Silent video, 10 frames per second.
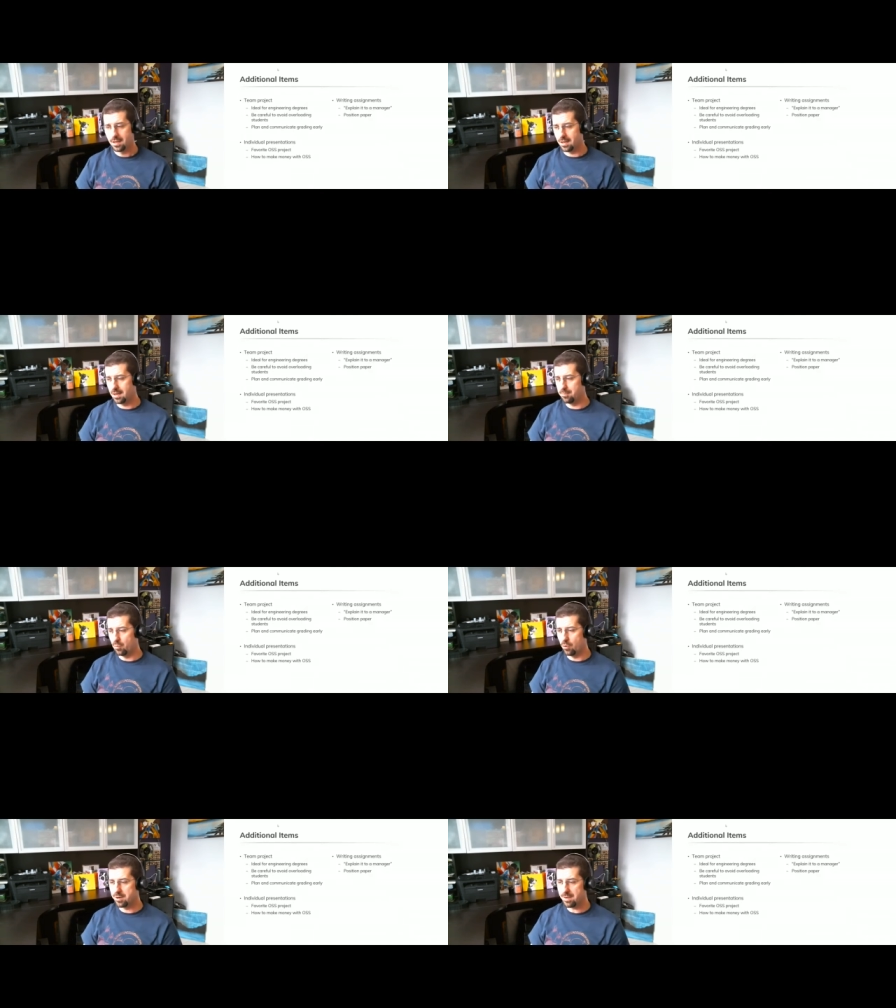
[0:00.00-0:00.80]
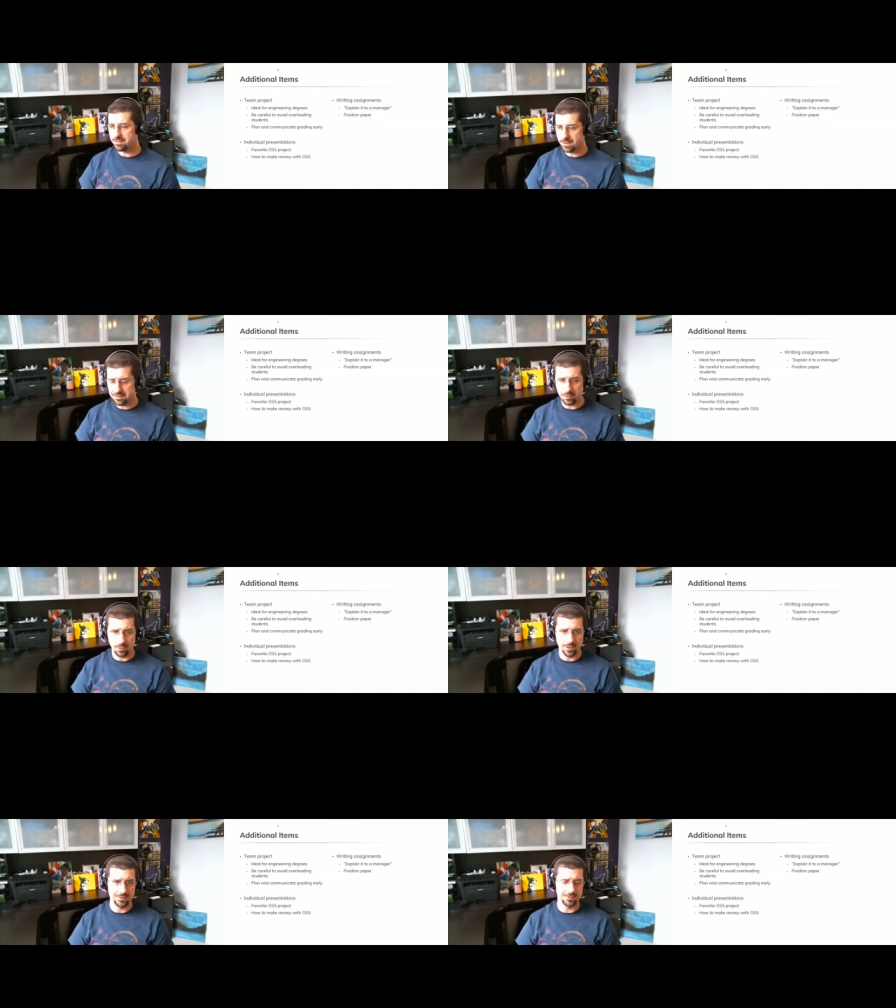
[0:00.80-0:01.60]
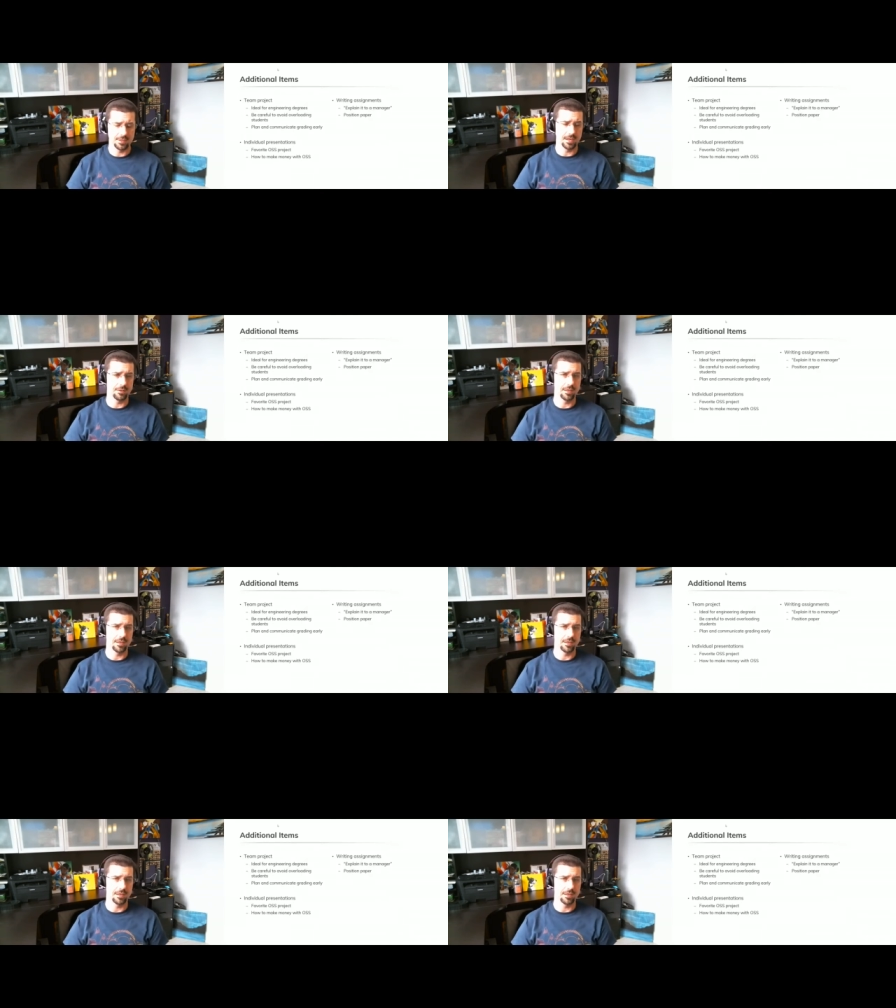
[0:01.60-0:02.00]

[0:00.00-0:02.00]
Um, one of my favorite ones, and I'll,